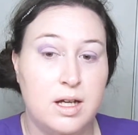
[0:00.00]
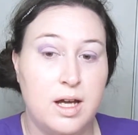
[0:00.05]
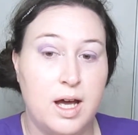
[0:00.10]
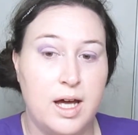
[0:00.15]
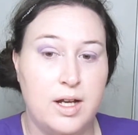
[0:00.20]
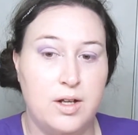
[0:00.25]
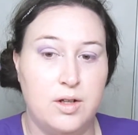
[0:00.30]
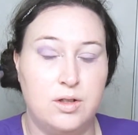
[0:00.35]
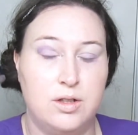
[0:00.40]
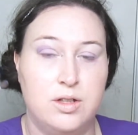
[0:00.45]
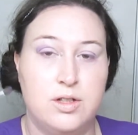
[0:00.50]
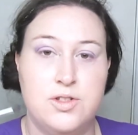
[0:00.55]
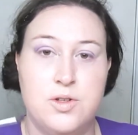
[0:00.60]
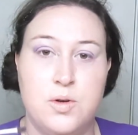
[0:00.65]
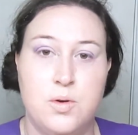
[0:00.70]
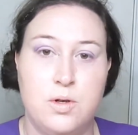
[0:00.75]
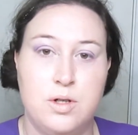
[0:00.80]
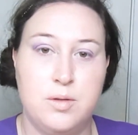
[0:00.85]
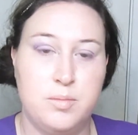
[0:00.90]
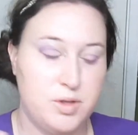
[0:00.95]
I know it looks
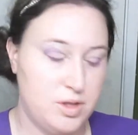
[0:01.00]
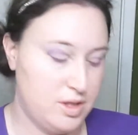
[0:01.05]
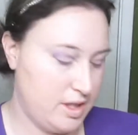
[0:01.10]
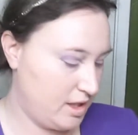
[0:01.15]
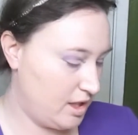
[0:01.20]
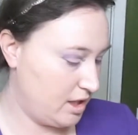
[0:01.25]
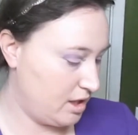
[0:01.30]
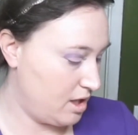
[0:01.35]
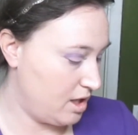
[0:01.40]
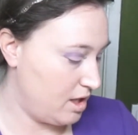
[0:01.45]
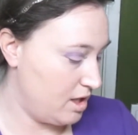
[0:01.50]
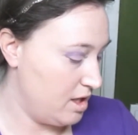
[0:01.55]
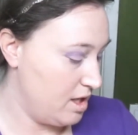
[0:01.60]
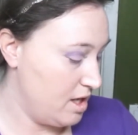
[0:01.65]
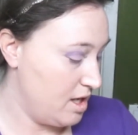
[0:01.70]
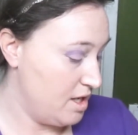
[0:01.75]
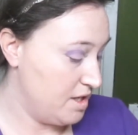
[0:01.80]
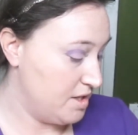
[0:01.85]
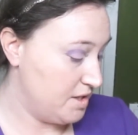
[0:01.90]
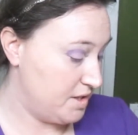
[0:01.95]
horrible, like I got
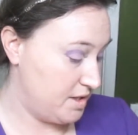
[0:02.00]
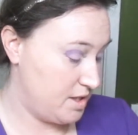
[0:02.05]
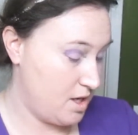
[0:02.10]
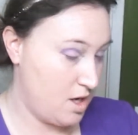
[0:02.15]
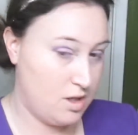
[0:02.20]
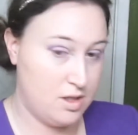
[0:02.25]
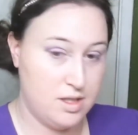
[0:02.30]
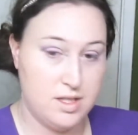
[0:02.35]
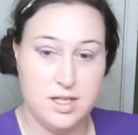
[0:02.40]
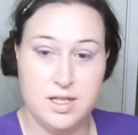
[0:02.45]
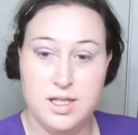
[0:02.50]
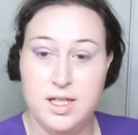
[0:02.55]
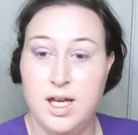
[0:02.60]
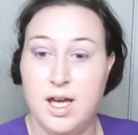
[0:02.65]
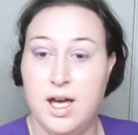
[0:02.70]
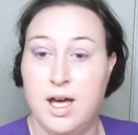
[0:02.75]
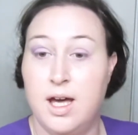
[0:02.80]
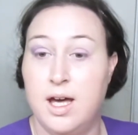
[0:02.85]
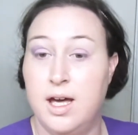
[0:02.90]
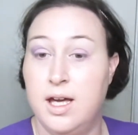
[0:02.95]
socked in the
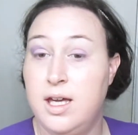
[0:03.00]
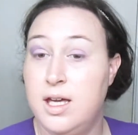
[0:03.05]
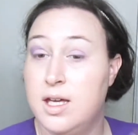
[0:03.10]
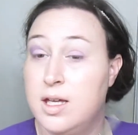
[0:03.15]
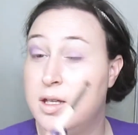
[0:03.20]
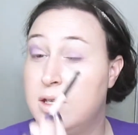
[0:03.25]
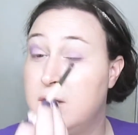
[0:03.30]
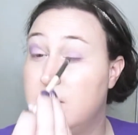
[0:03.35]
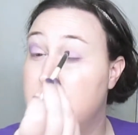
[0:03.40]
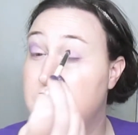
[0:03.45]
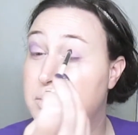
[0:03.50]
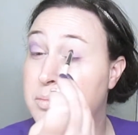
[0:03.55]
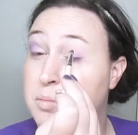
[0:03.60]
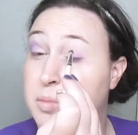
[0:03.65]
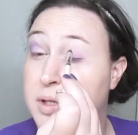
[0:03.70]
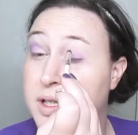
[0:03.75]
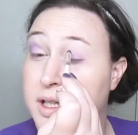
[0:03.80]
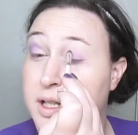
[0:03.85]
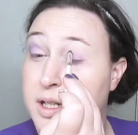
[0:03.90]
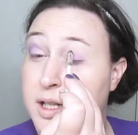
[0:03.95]
eye,
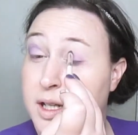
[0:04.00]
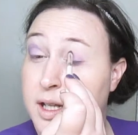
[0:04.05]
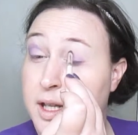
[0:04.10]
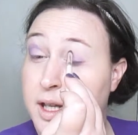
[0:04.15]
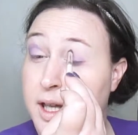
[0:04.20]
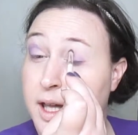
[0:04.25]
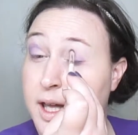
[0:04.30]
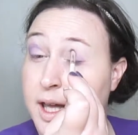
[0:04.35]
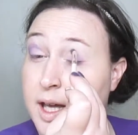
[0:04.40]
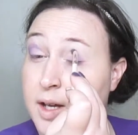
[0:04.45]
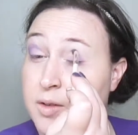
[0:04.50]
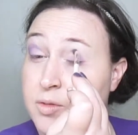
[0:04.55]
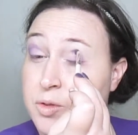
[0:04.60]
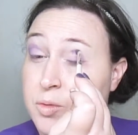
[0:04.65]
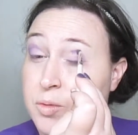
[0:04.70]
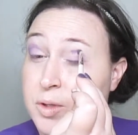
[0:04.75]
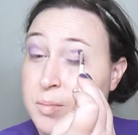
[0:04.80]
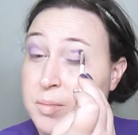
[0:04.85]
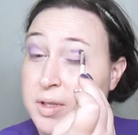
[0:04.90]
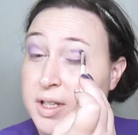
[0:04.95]
but after
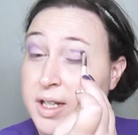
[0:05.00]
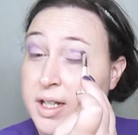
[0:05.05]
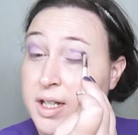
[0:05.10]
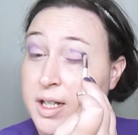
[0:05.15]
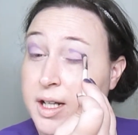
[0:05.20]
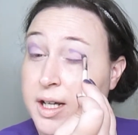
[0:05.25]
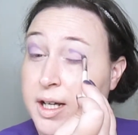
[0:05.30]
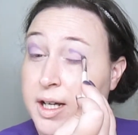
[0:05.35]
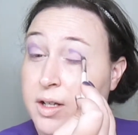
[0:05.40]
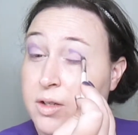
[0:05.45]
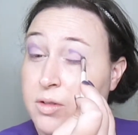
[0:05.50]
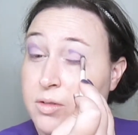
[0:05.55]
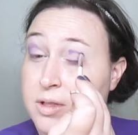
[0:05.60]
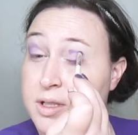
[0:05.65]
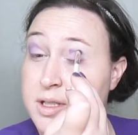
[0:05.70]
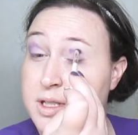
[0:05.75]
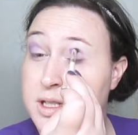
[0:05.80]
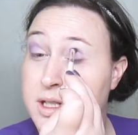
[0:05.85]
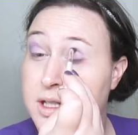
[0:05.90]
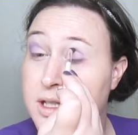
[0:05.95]
we blend it out,
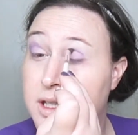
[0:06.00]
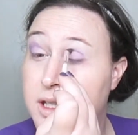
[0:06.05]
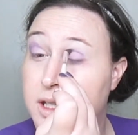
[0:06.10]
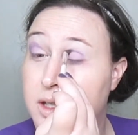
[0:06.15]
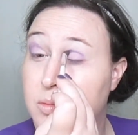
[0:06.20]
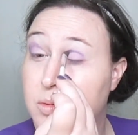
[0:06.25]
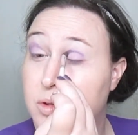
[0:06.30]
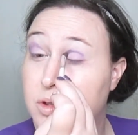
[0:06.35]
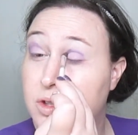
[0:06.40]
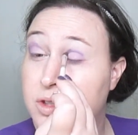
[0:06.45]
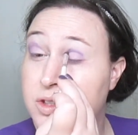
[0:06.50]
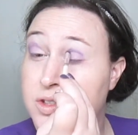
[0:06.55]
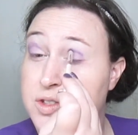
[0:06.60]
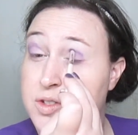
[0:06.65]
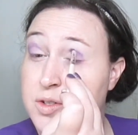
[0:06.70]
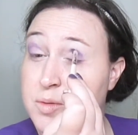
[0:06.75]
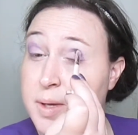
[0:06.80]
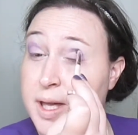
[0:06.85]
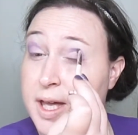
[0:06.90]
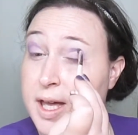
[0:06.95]
it won't look
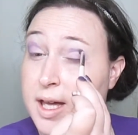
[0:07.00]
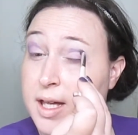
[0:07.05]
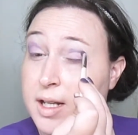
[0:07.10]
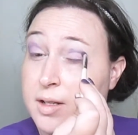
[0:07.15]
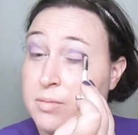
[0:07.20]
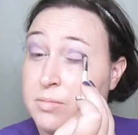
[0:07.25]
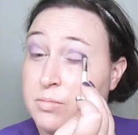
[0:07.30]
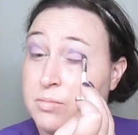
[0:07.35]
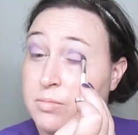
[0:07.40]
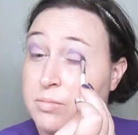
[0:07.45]
so bad.